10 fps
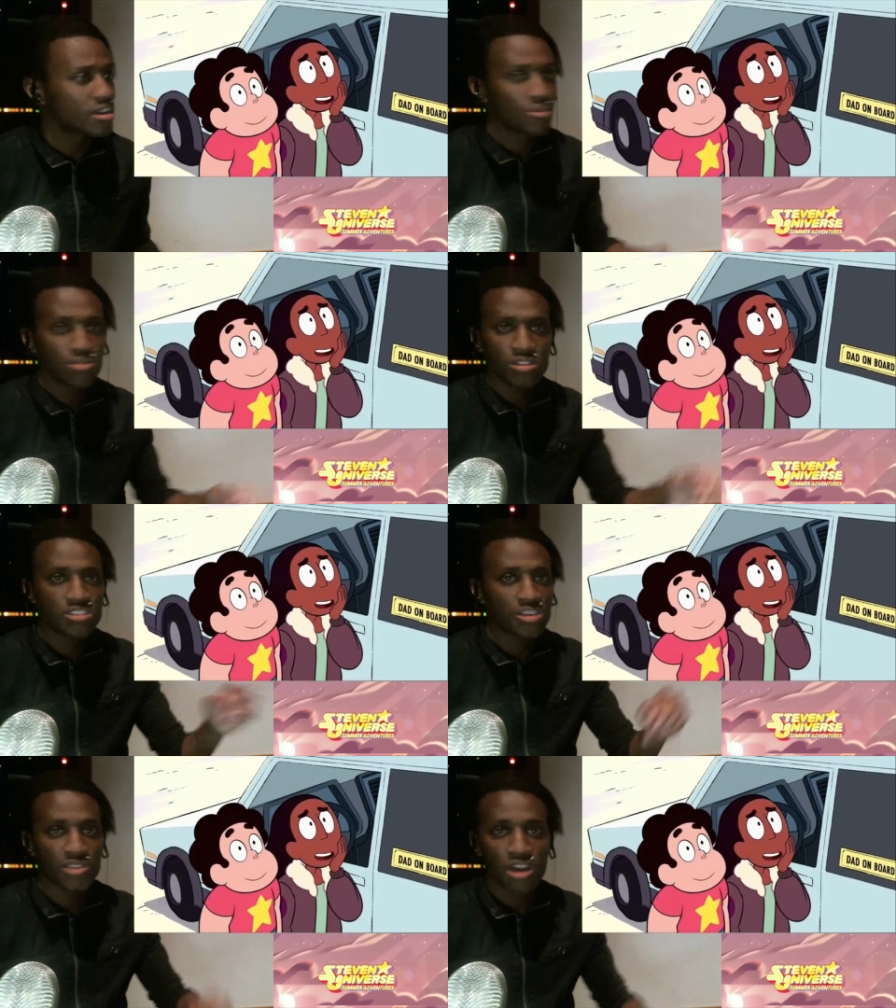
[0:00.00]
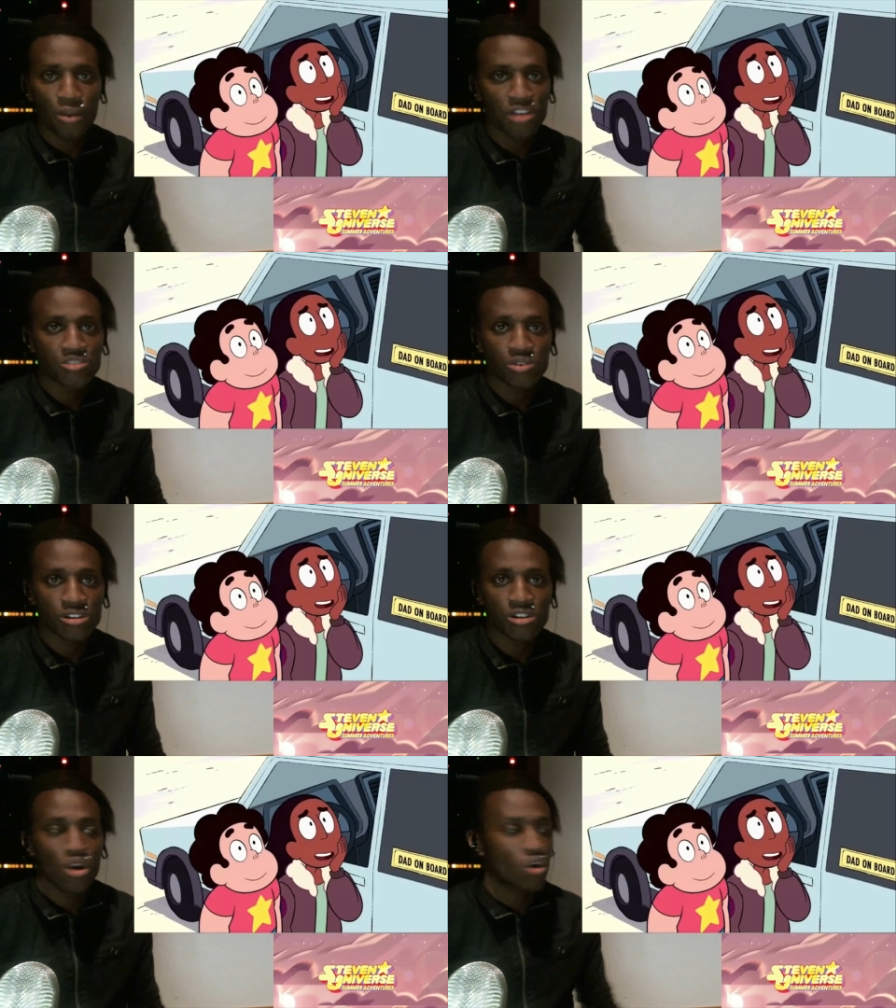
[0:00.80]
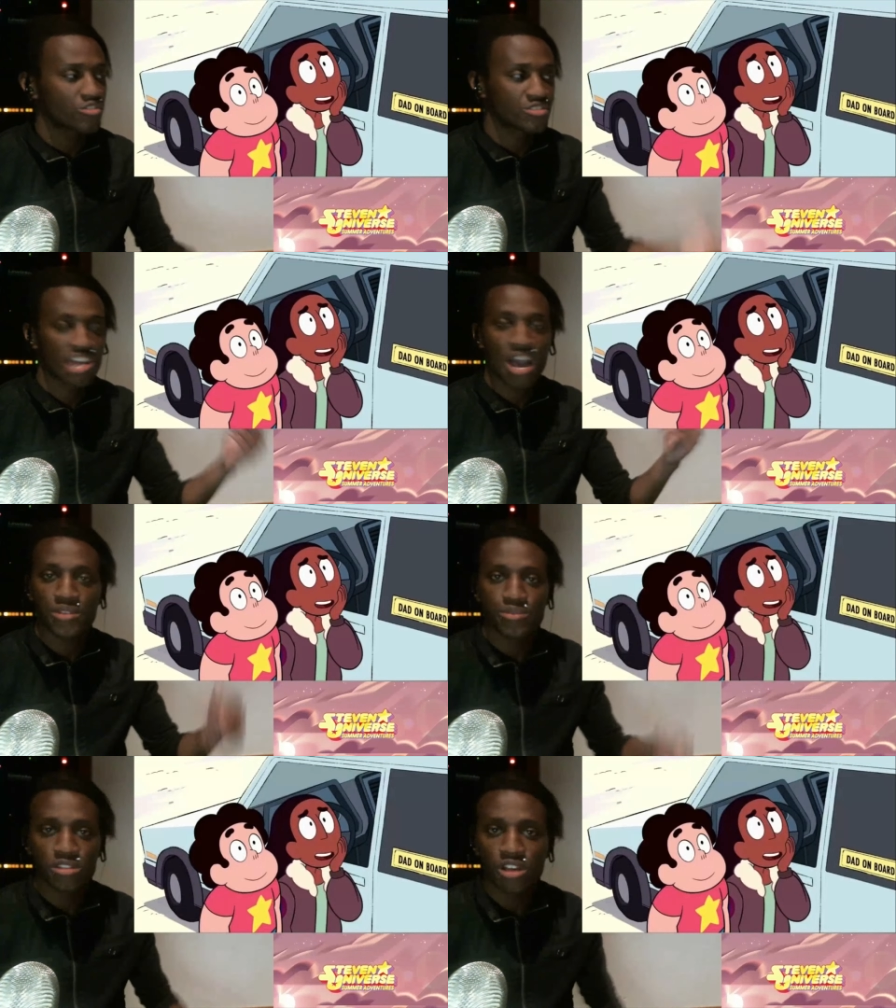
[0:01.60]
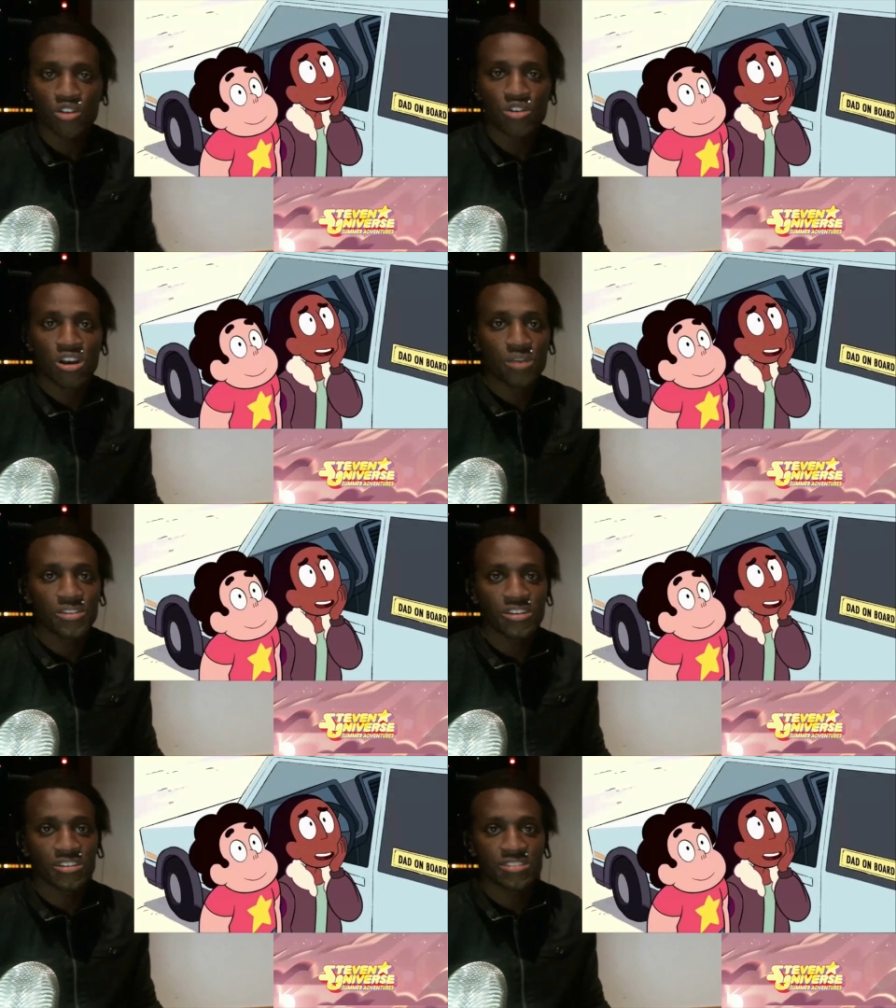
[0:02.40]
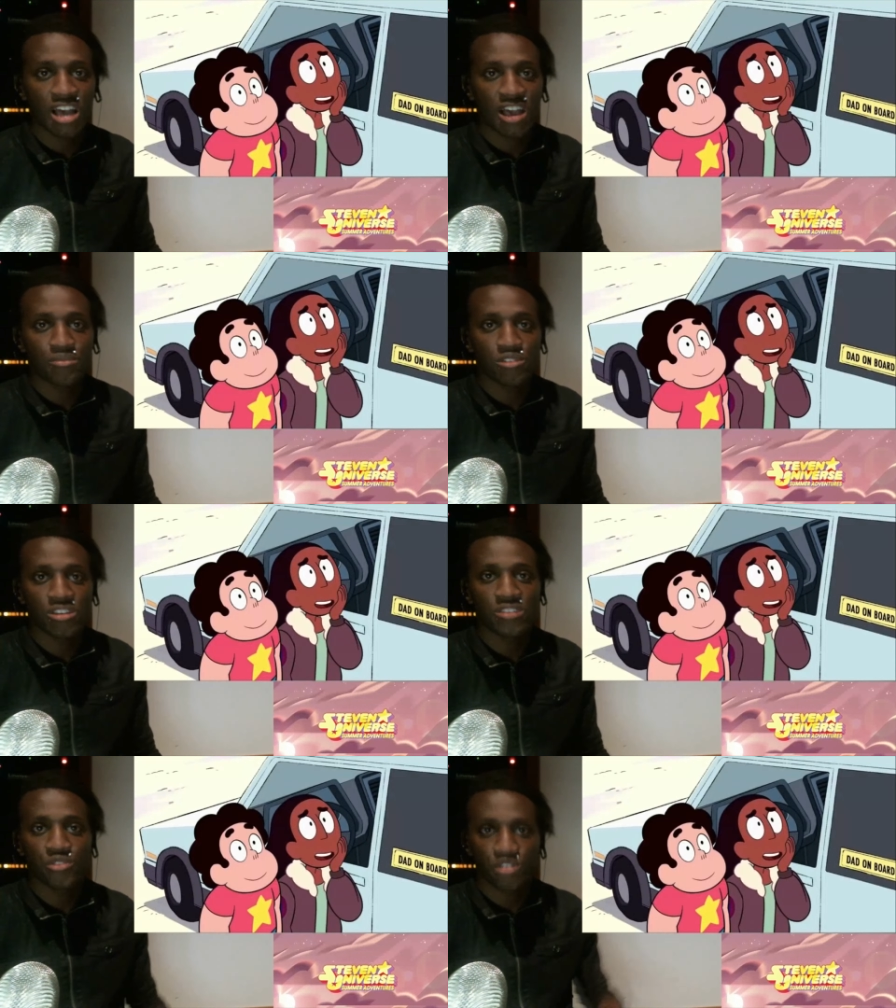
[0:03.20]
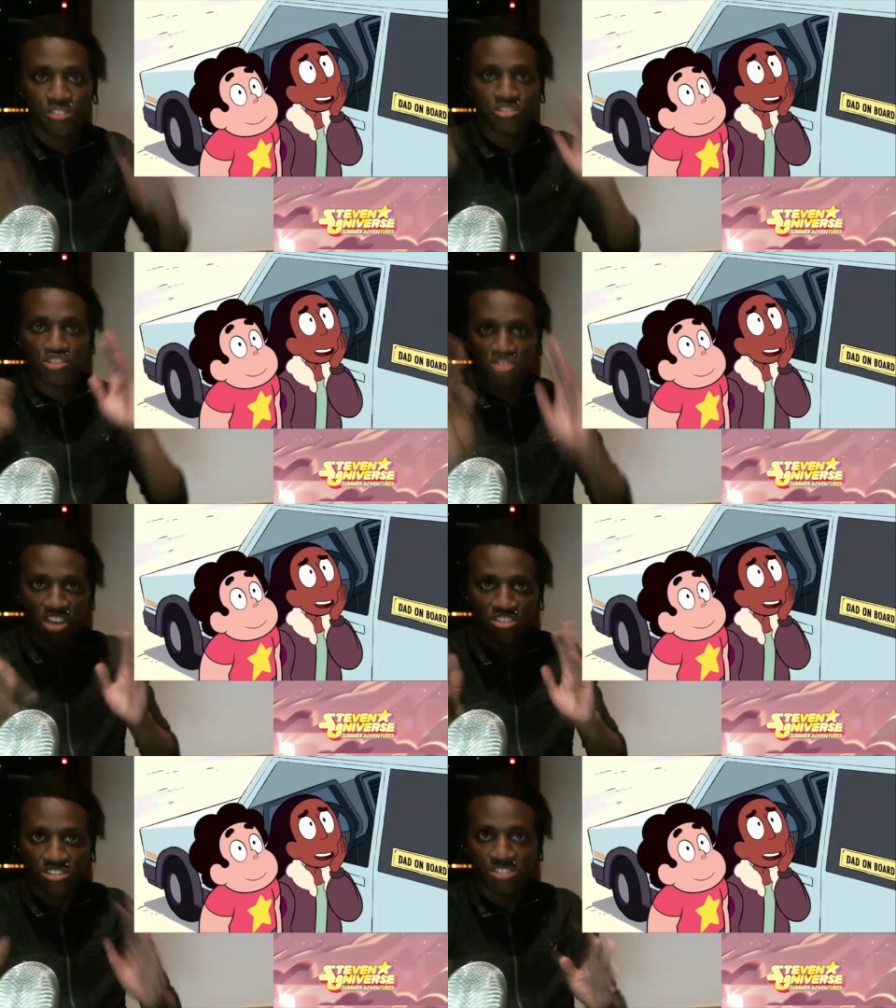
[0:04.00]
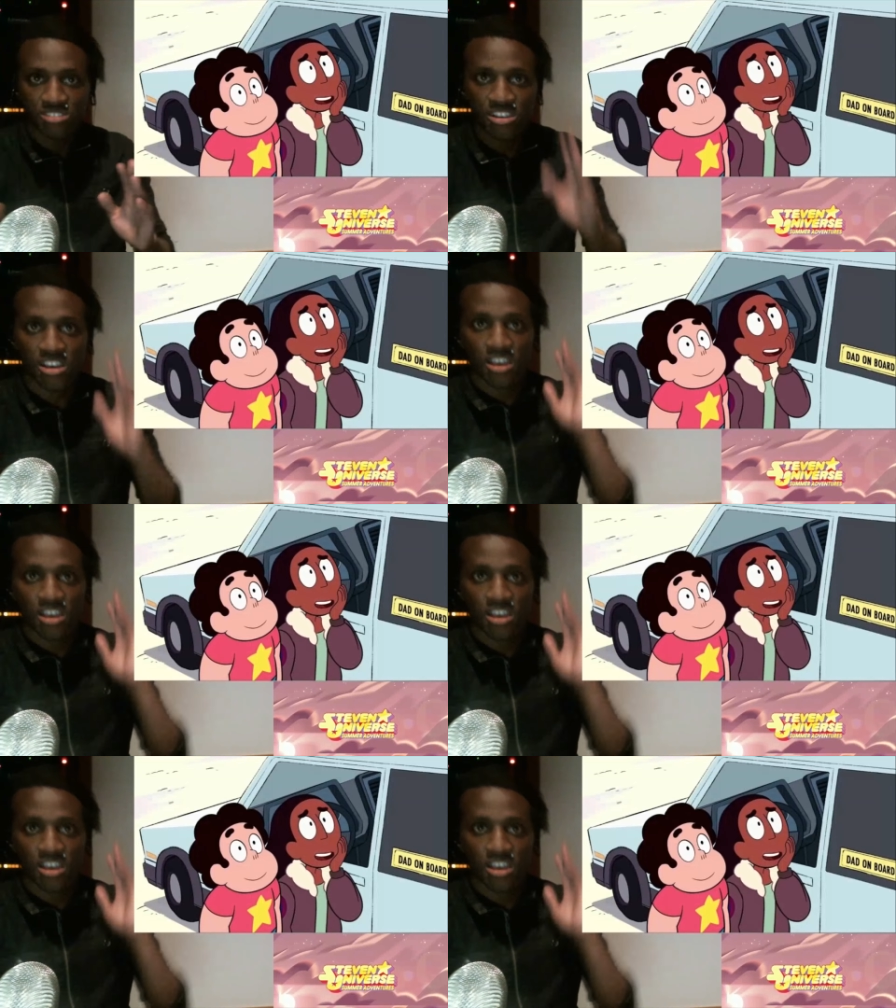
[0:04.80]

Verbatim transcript: please hit me up on Twitter or just comment below, because I'm looking for suggestions,